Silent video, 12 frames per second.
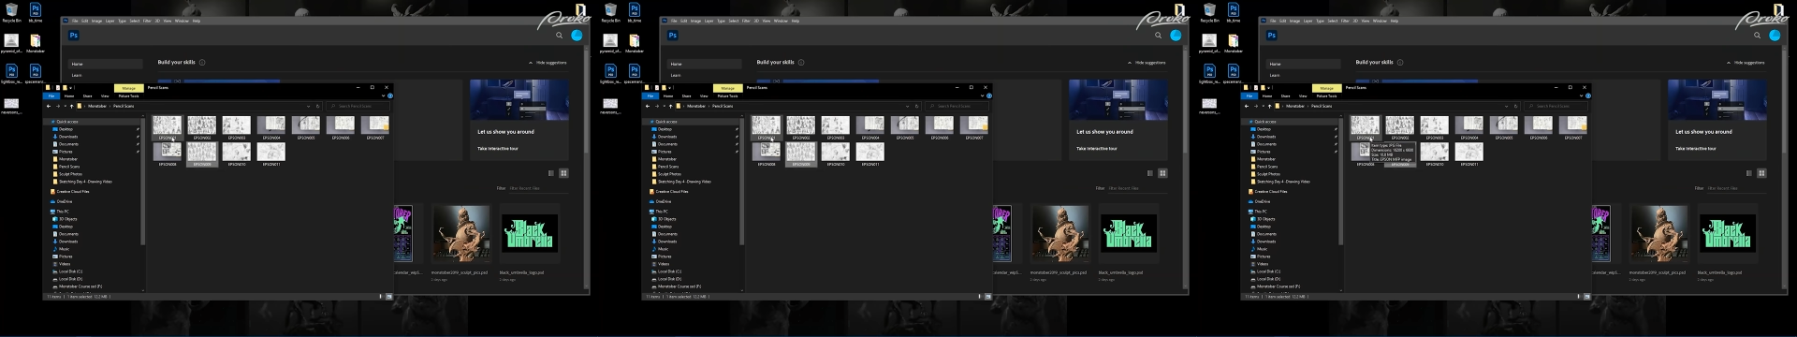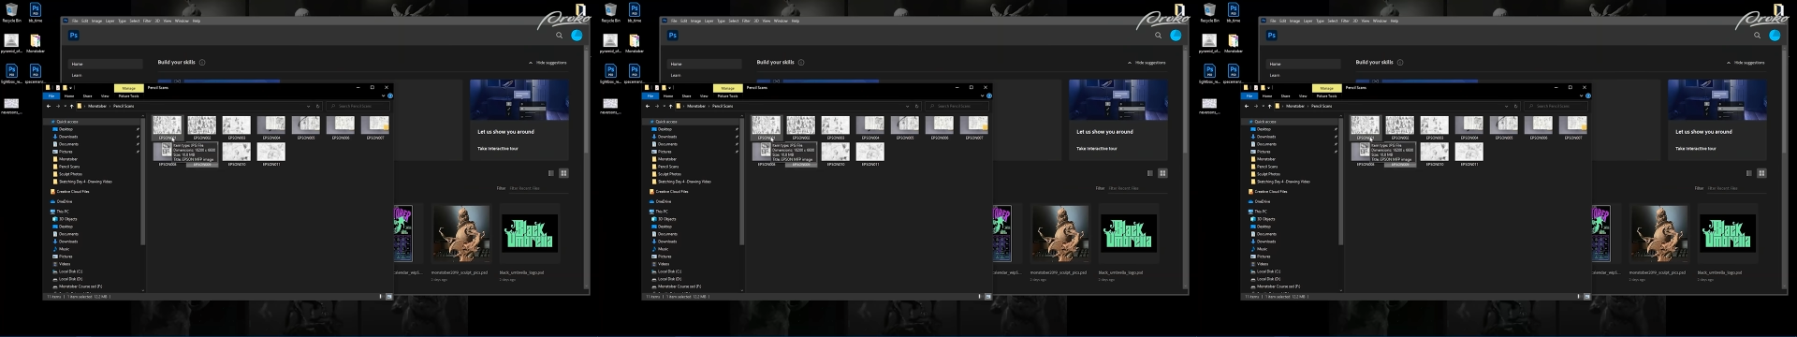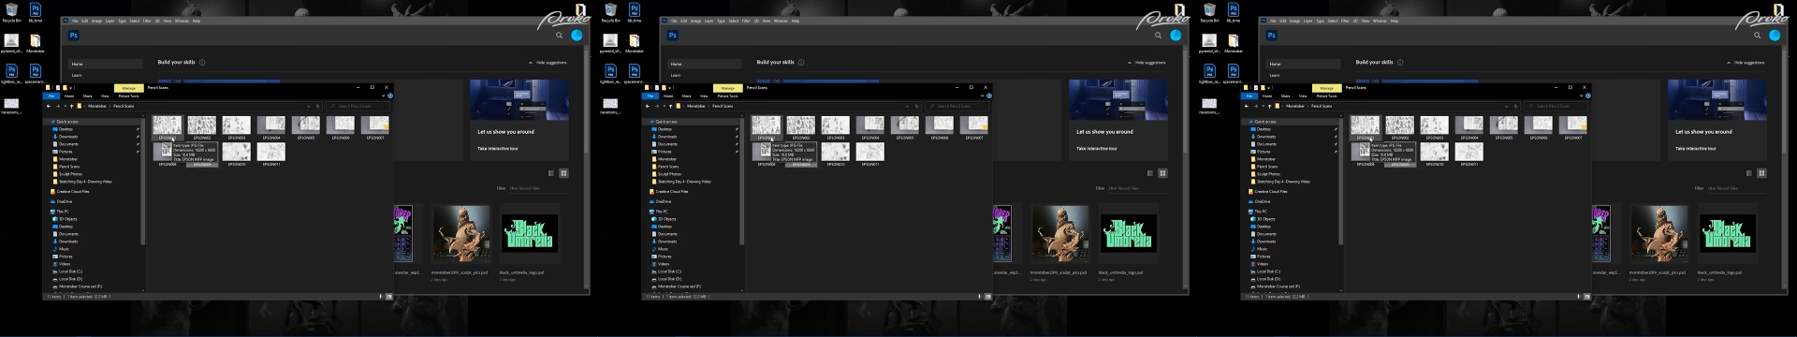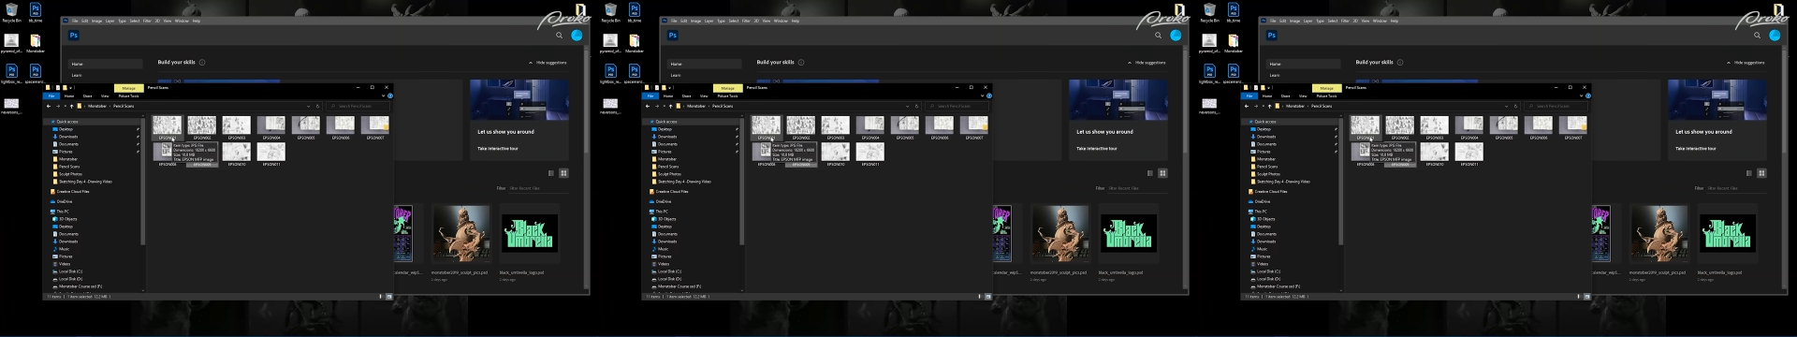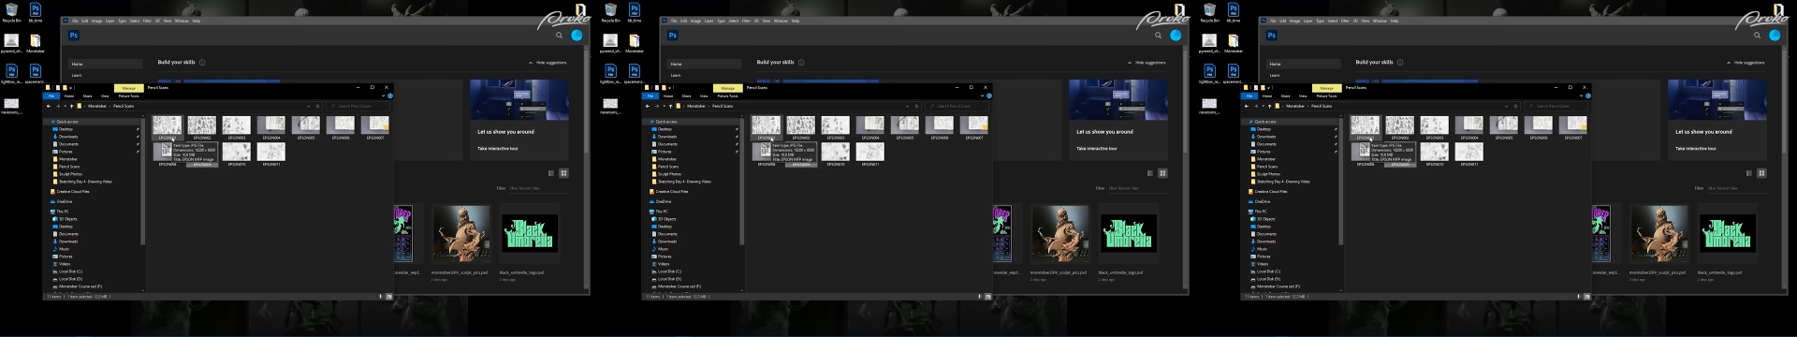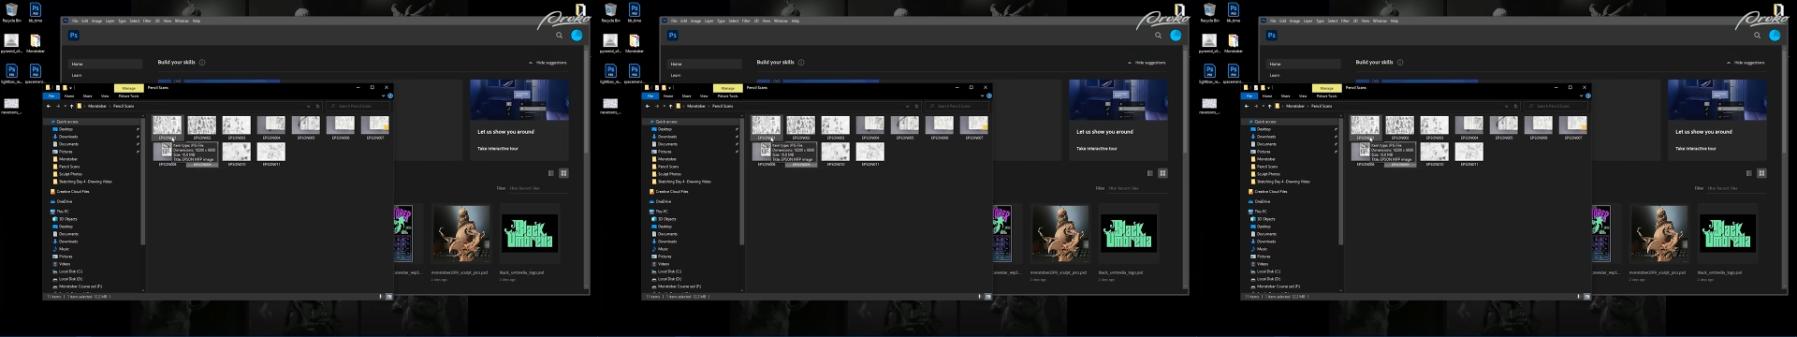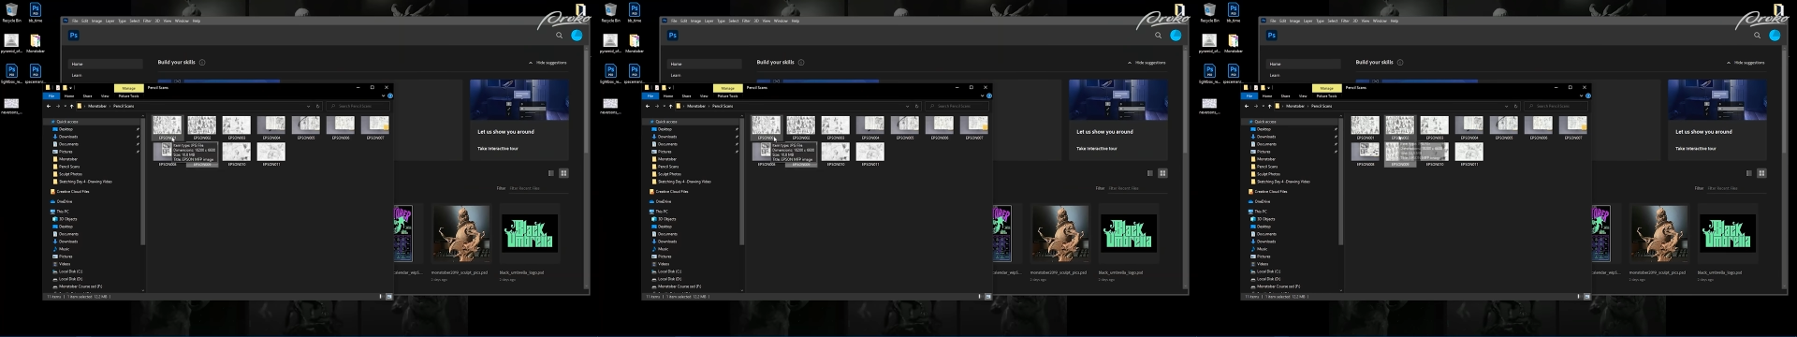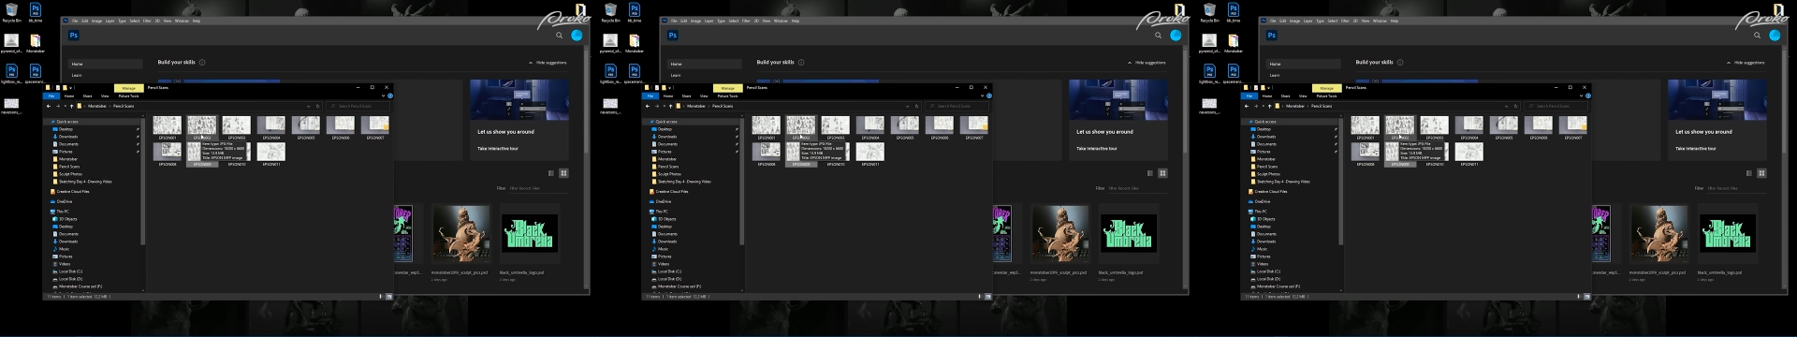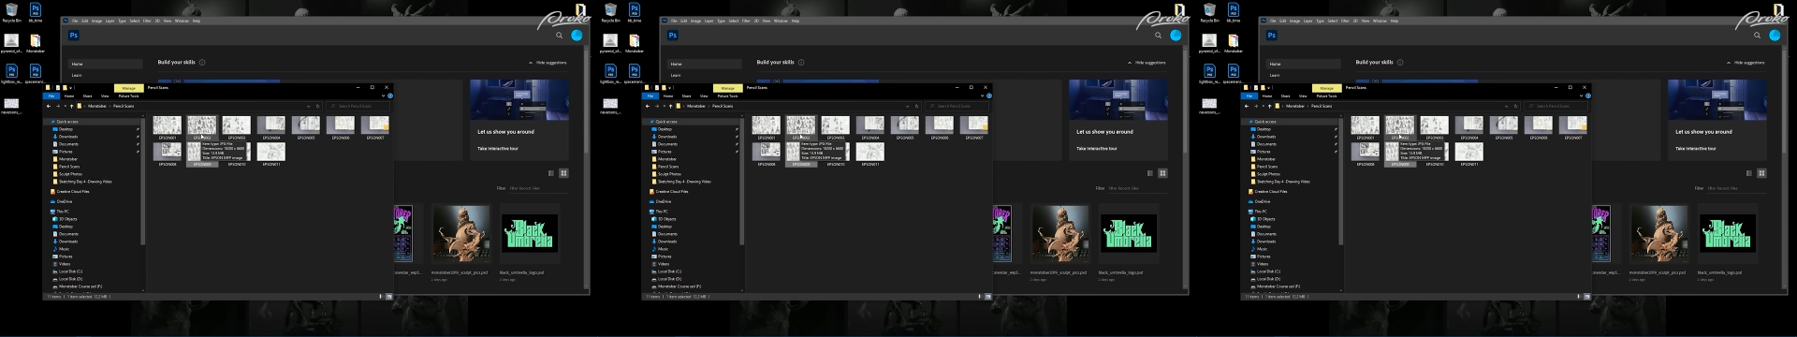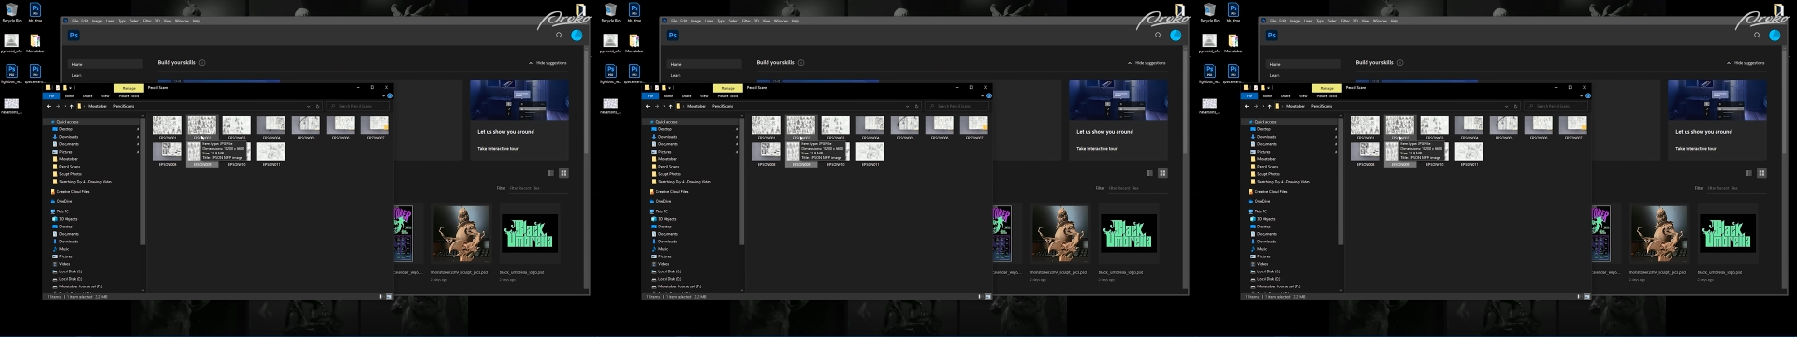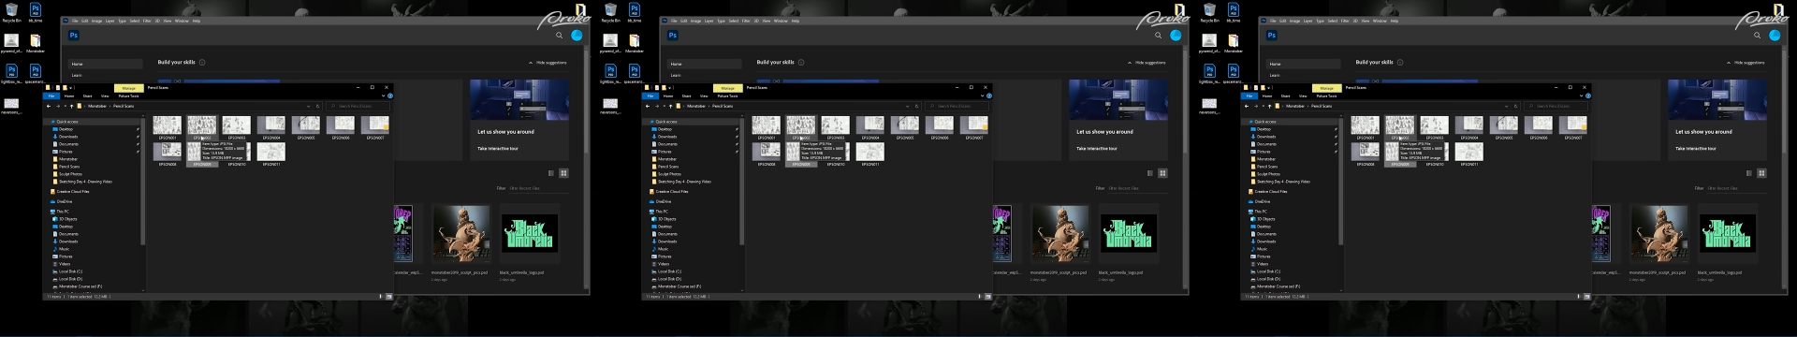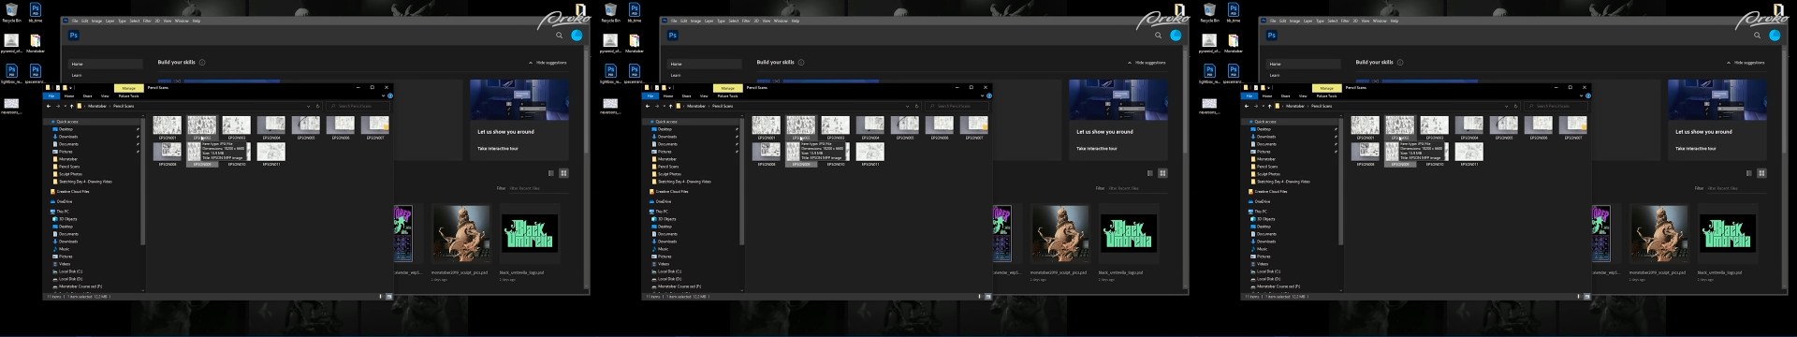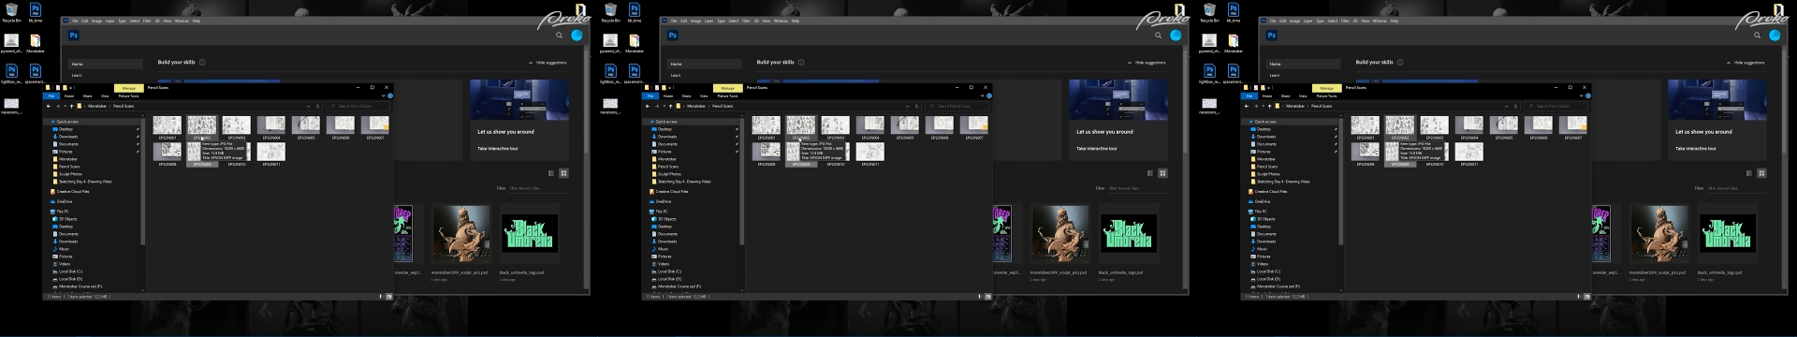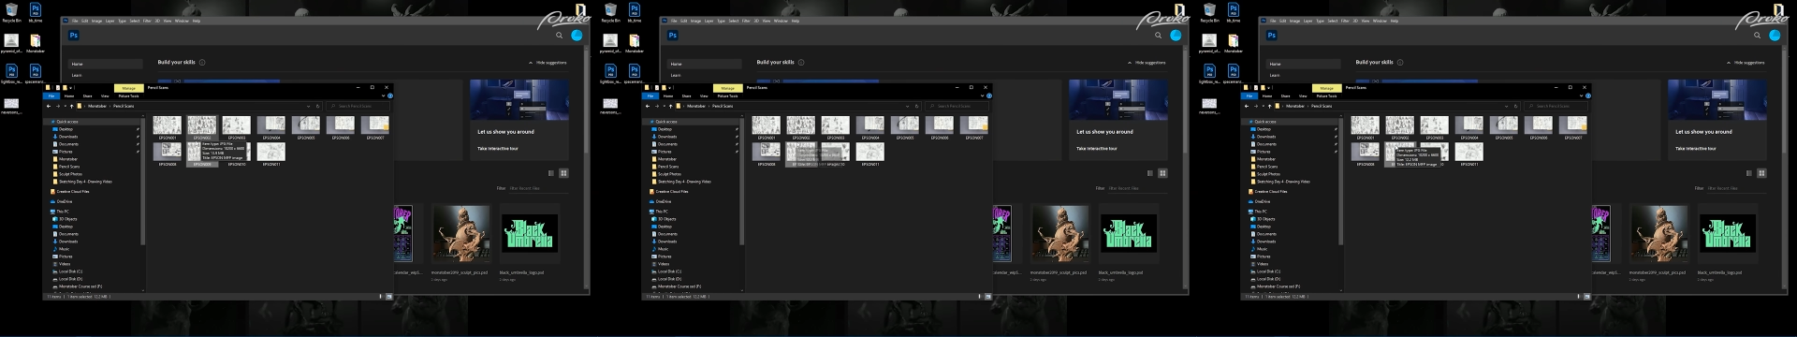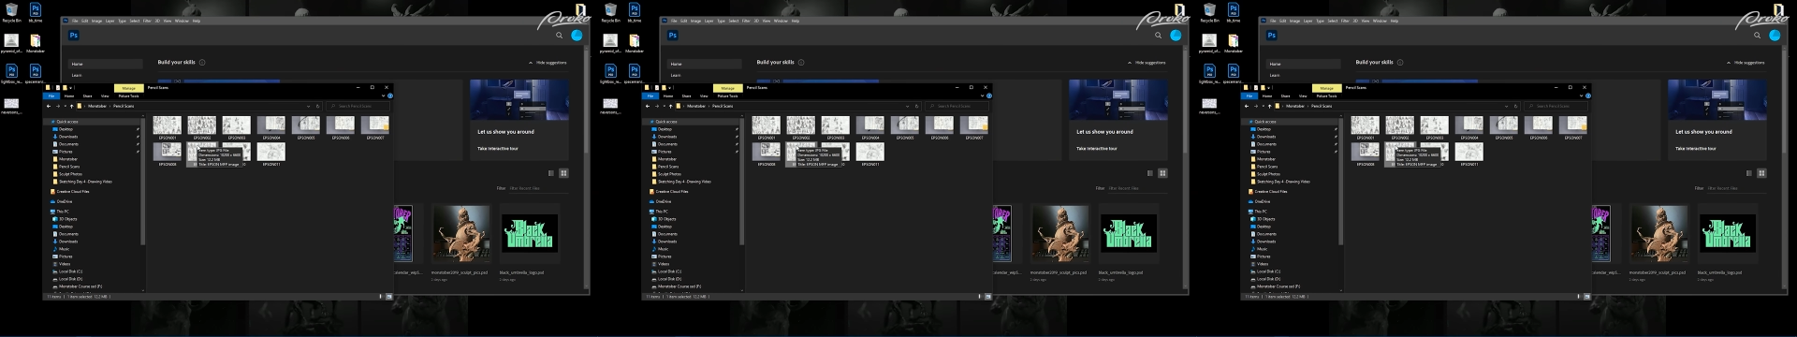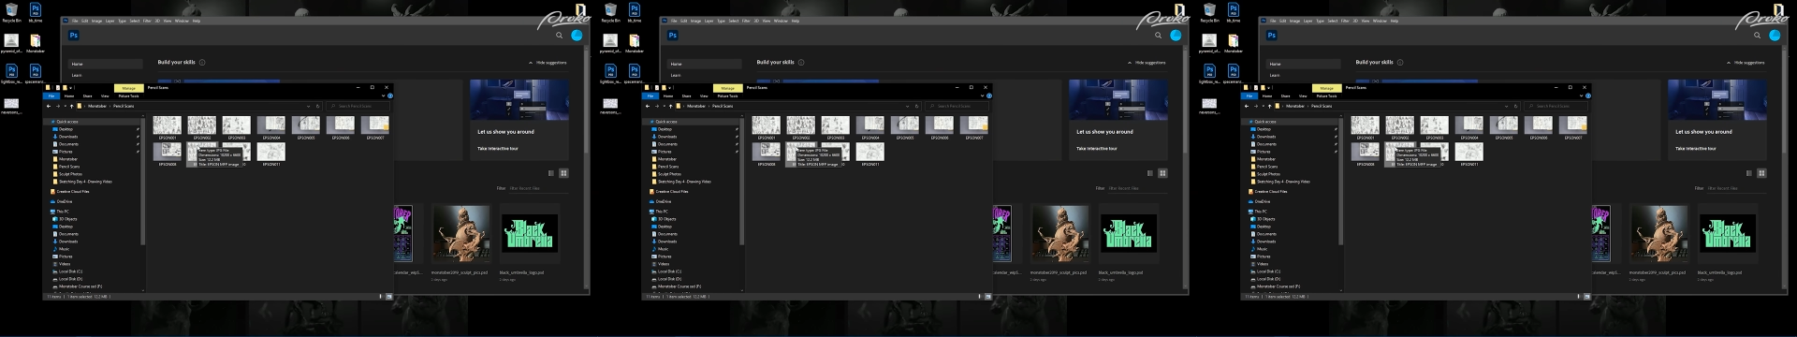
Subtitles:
No face is visible, so there are no lips to read.